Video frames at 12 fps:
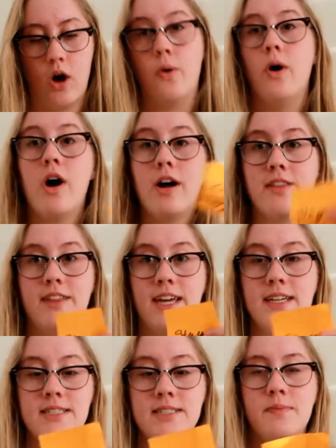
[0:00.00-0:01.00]
Oh,
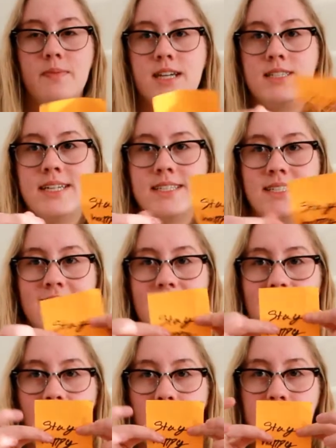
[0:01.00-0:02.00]
these, it says
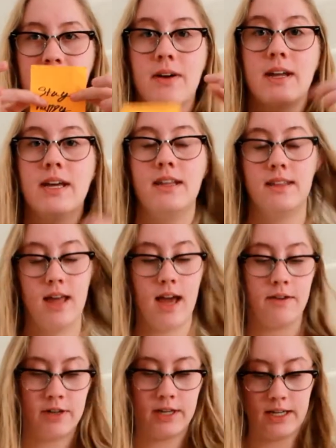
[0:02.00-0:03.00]
stay happy on it.
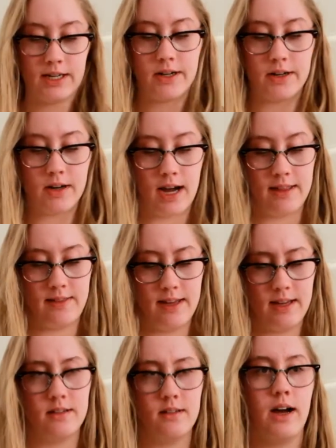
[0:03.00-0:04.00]
Every year, I
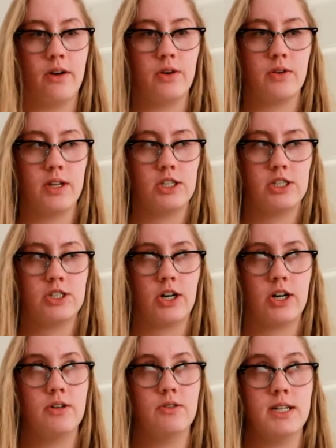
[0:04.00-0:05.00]
think, I don't know, they just
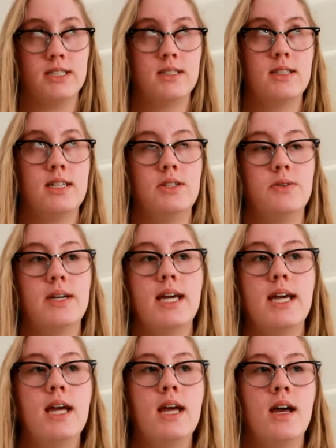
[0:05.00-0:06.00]
started recently
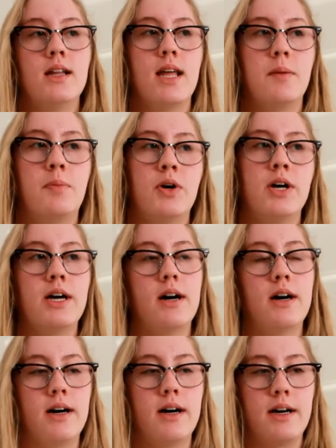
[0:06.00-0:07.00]
doing it. They put
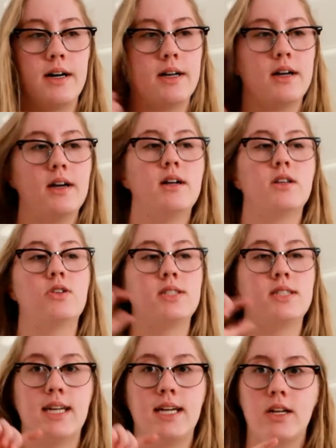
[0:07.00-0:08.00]
uh, little
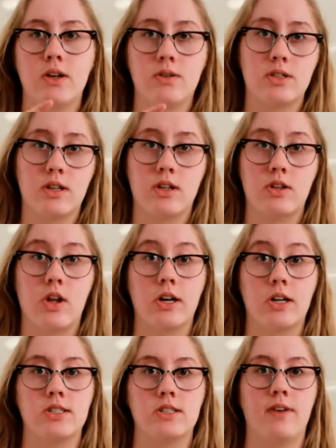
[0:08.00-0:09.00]
sticky notes on the
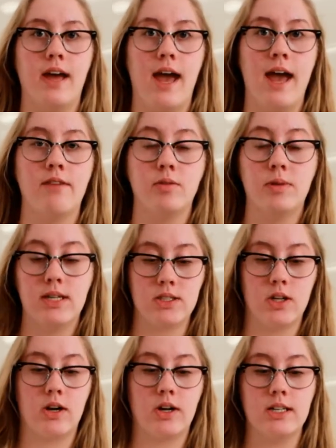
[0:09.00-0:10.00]
lockers of everybody's
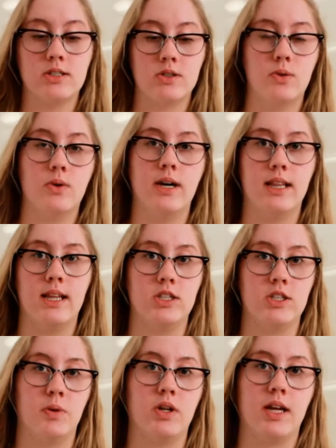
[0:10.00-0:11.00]
locker at school and they
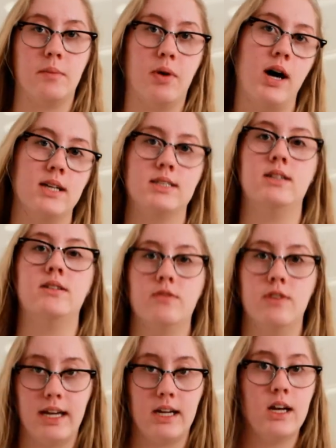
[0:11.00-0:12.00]
just put like positive
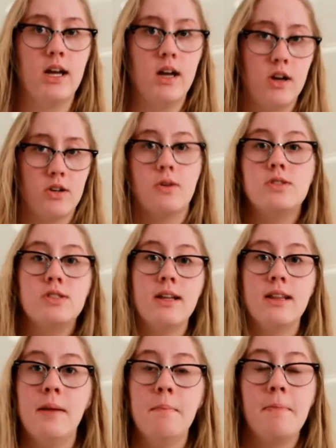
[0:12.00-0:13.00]
like notes
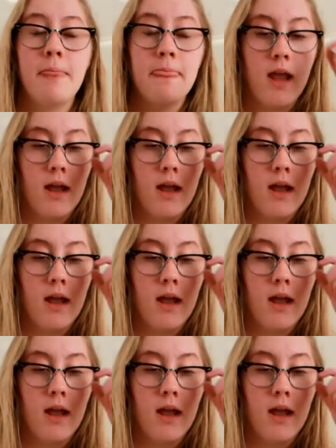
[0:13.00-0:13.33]
on them.